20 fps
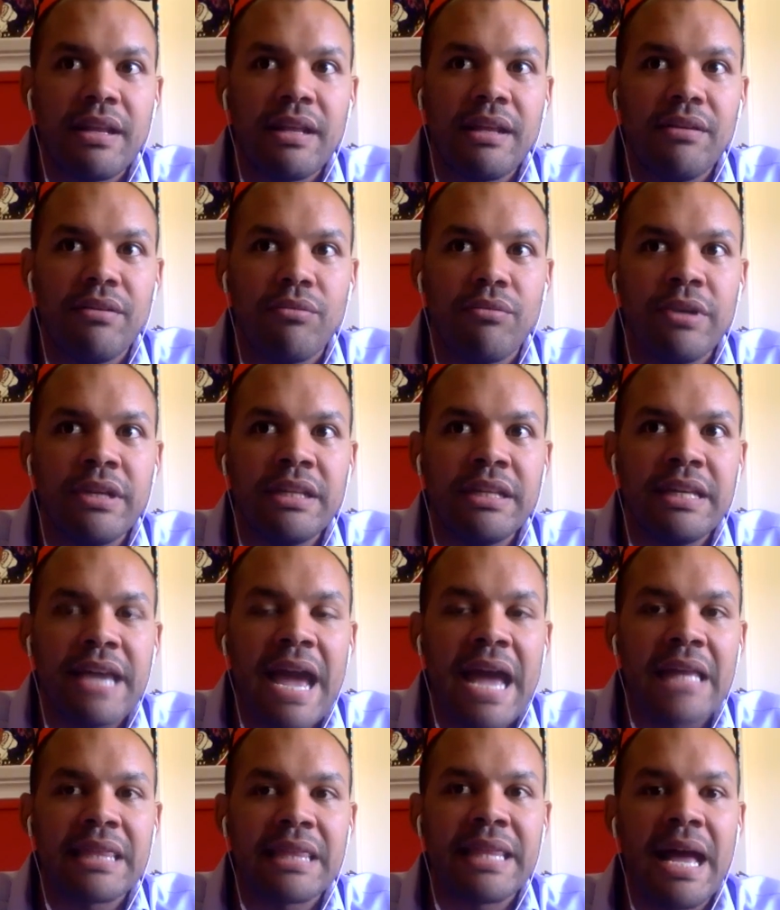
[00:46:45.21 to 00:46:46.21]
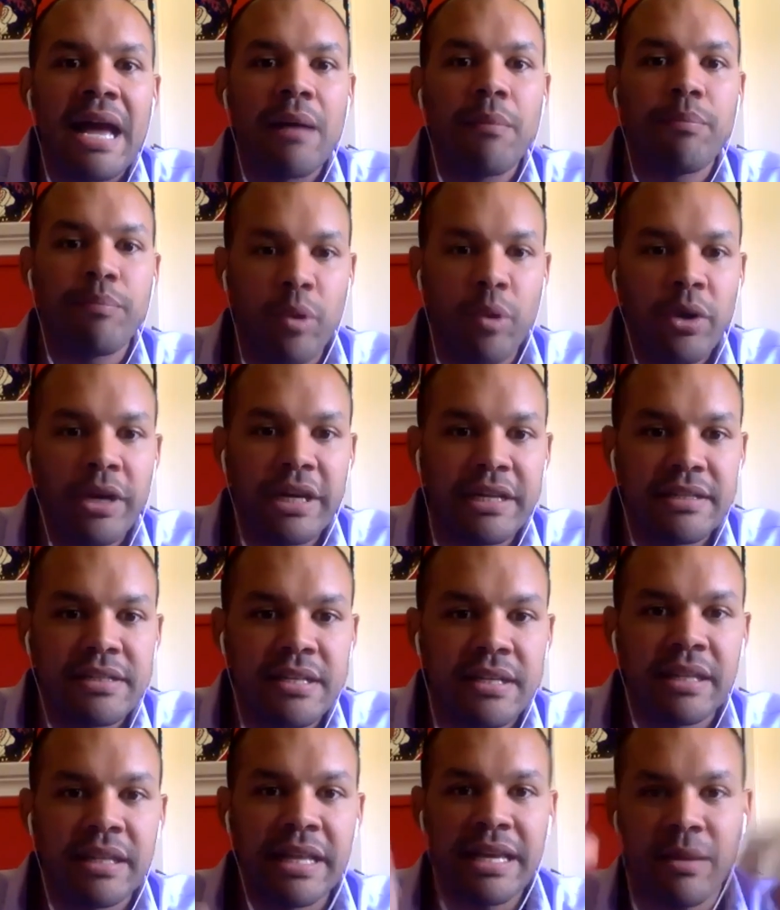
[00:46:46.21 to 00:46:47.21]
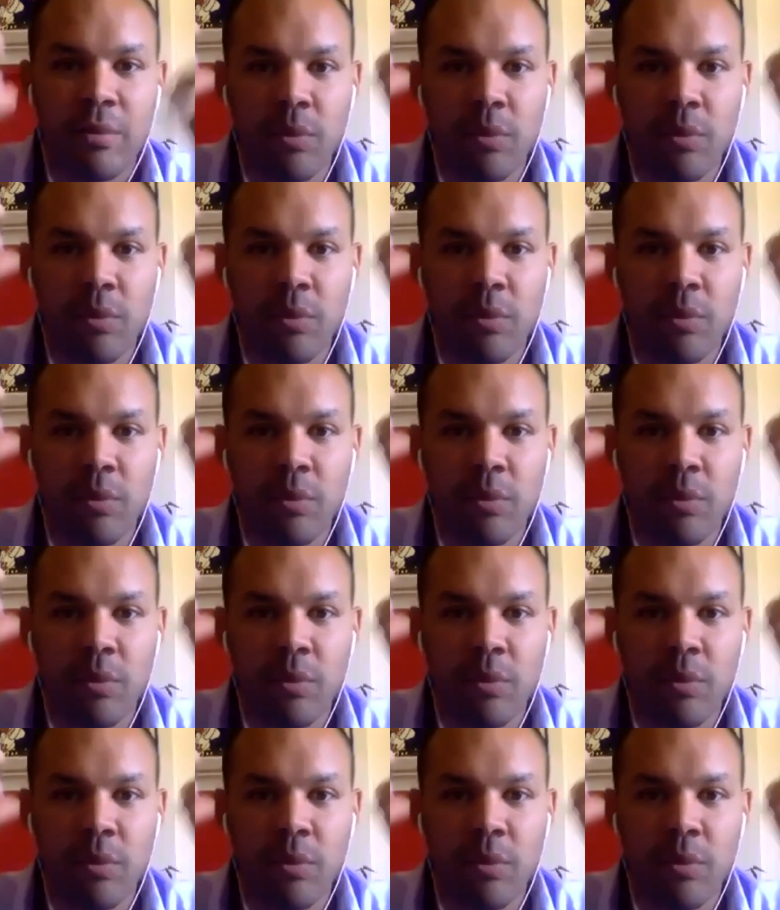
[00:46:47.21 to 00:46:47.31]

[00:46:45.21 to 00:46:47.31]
really at that point. Like,